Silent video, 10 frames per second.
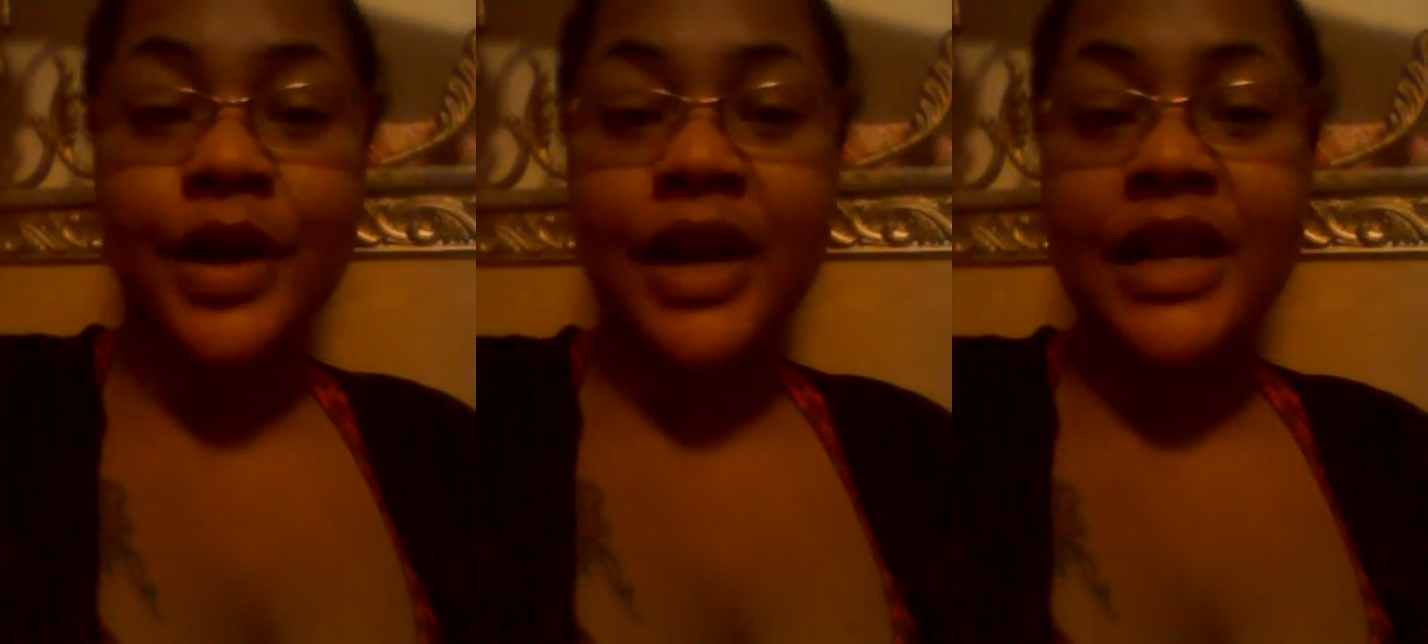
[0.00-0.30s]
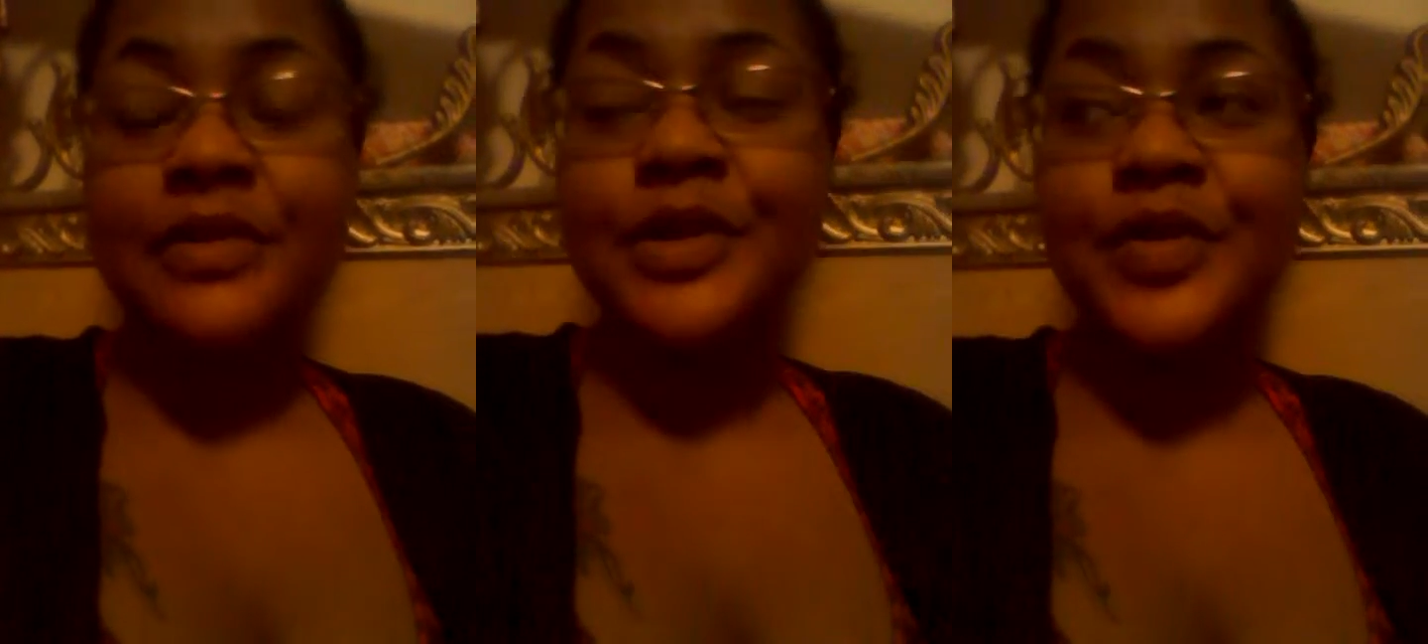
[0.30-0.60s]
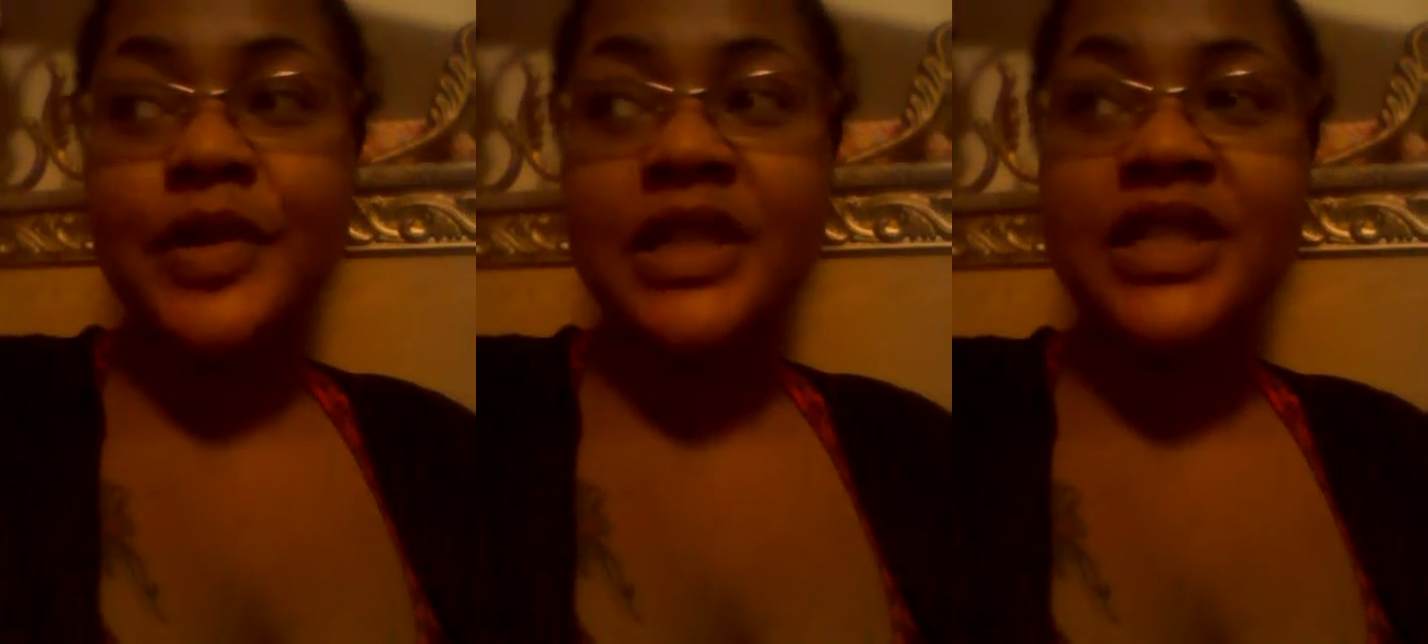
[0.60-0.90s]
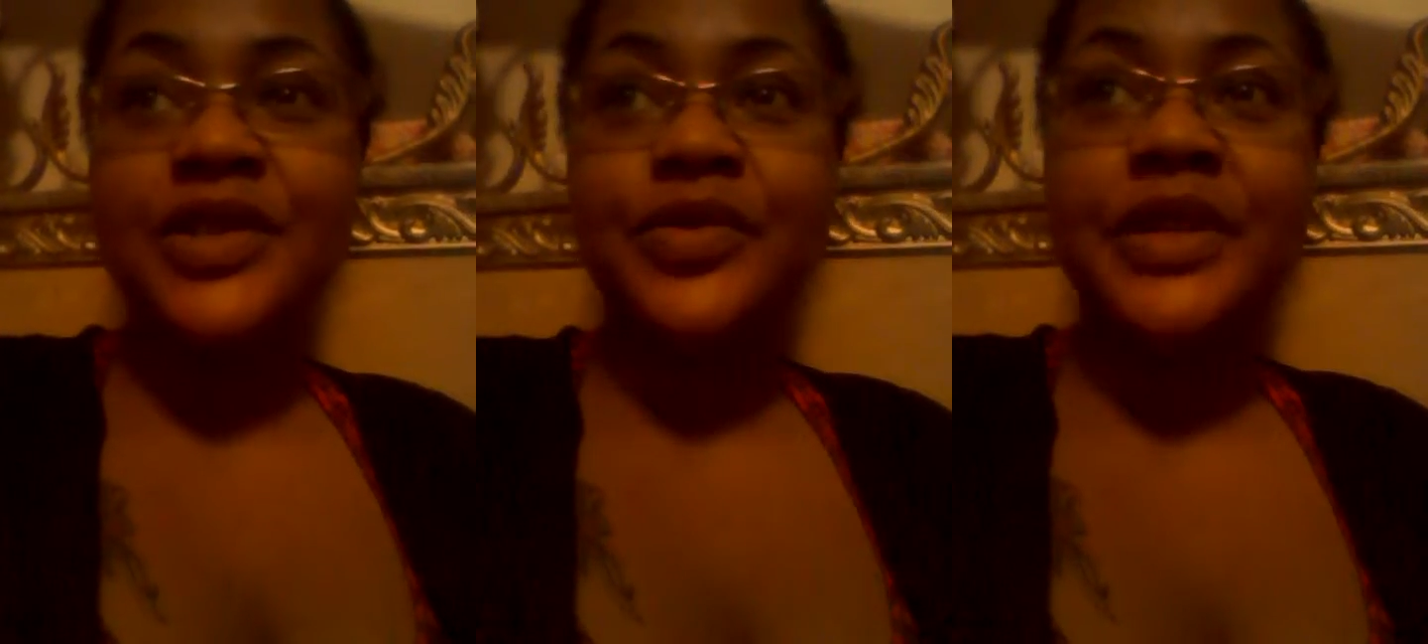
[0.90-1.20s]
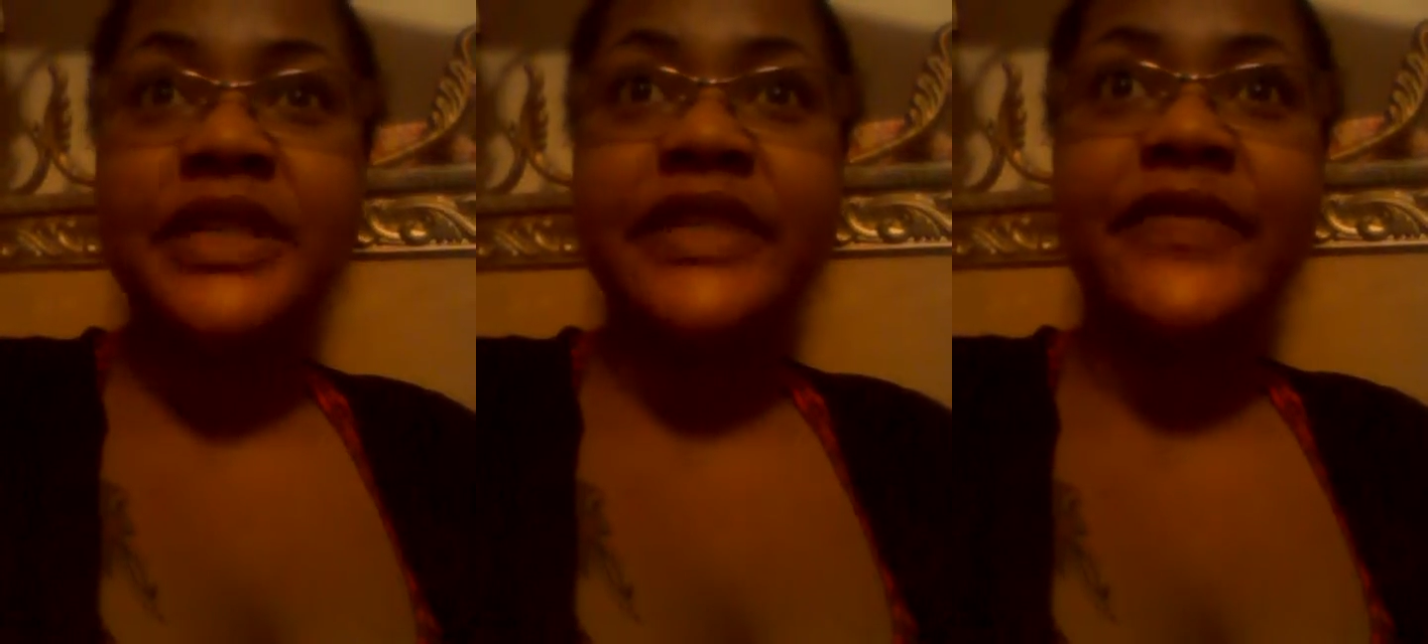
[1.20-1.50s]
and I was really just doing
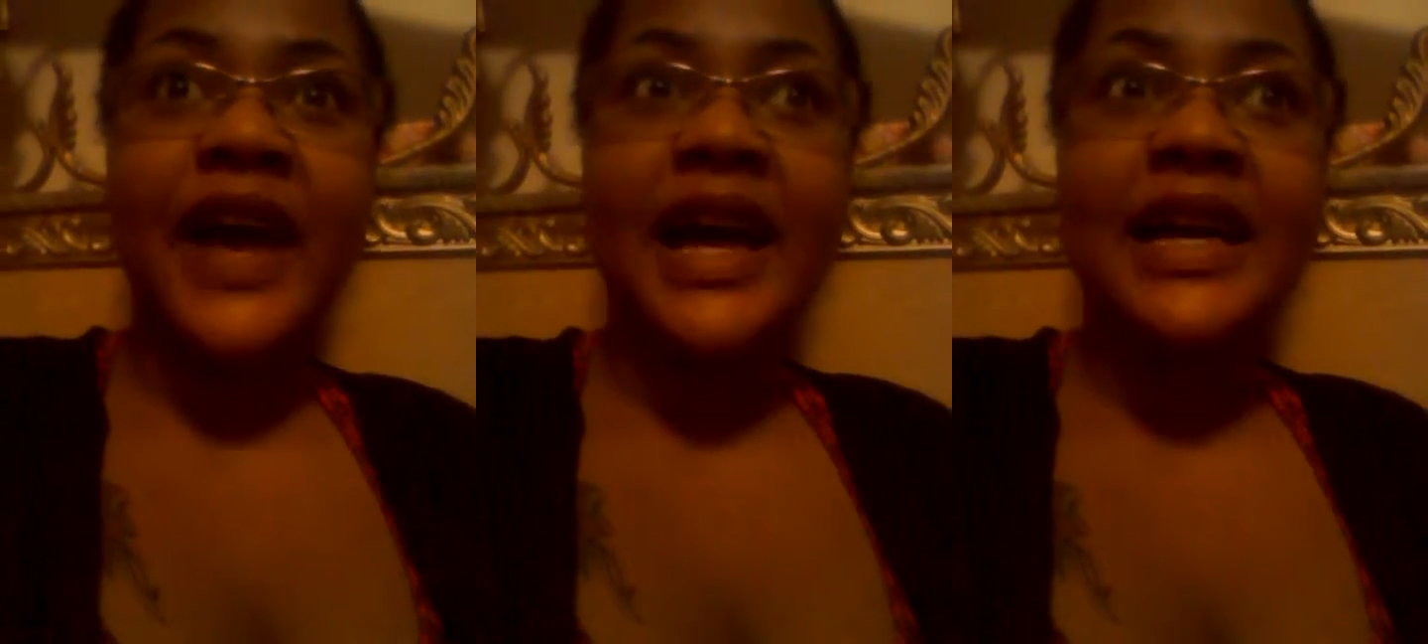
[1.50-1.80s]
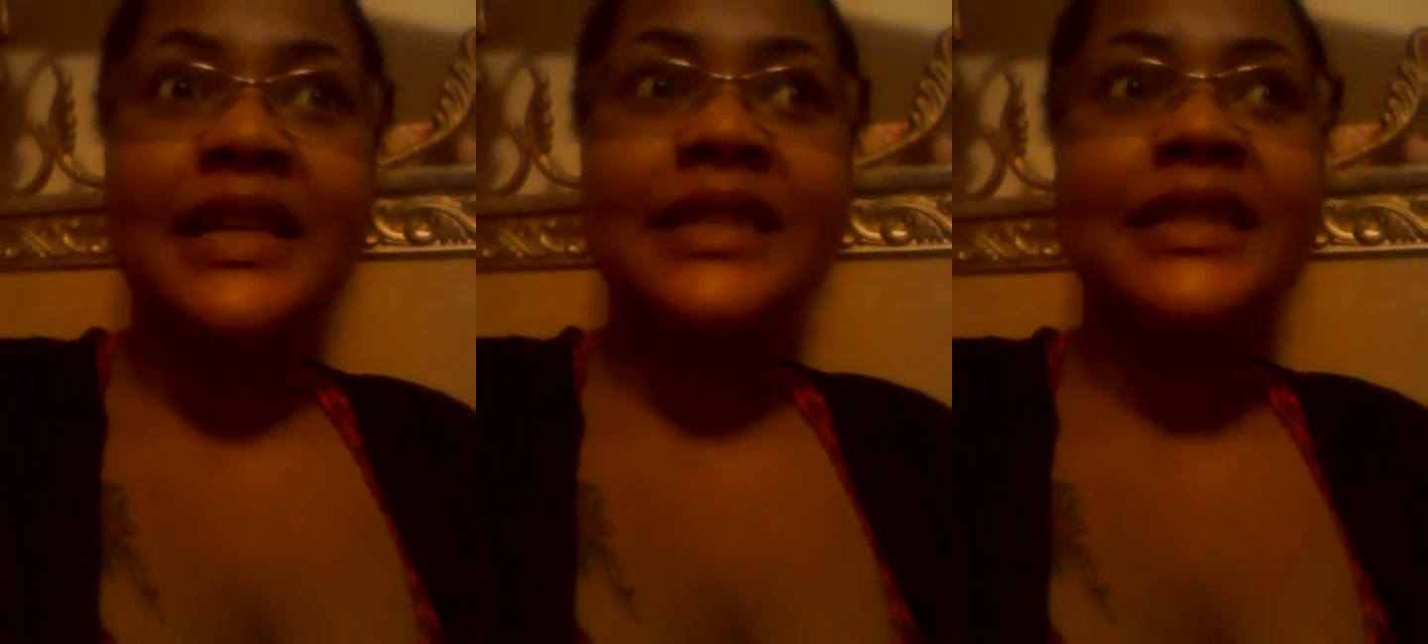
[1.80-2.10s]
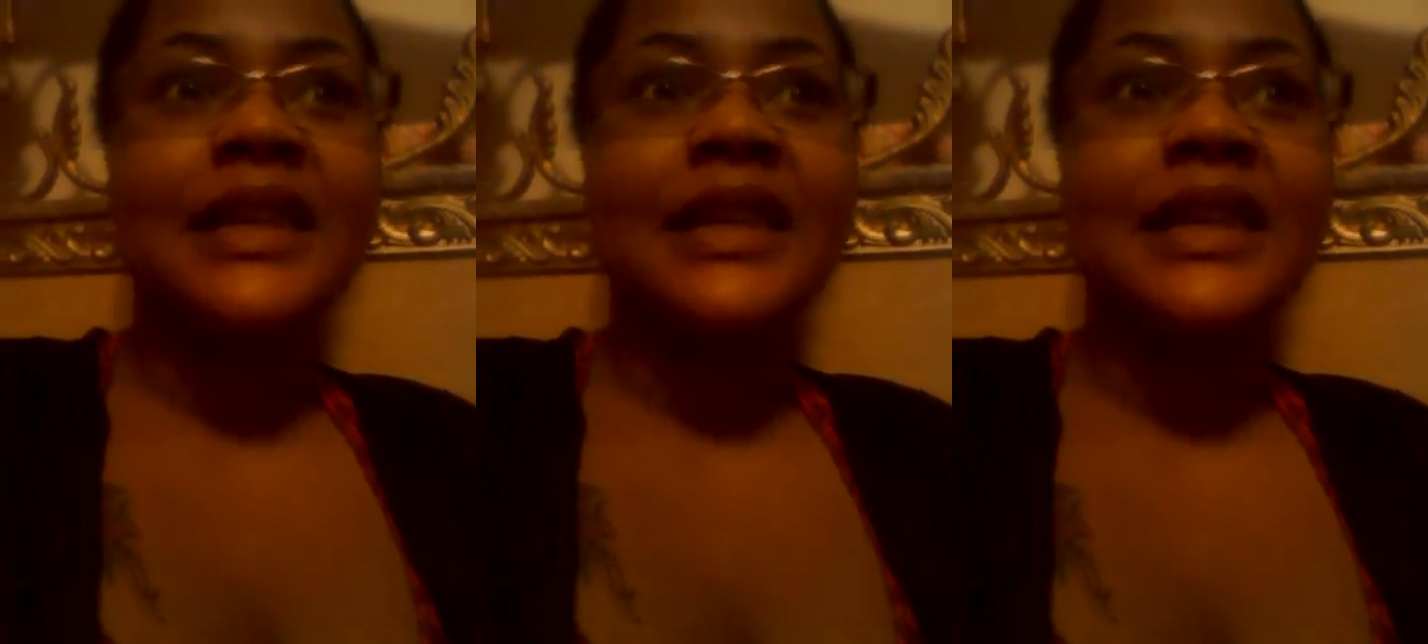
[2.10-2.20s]
this fast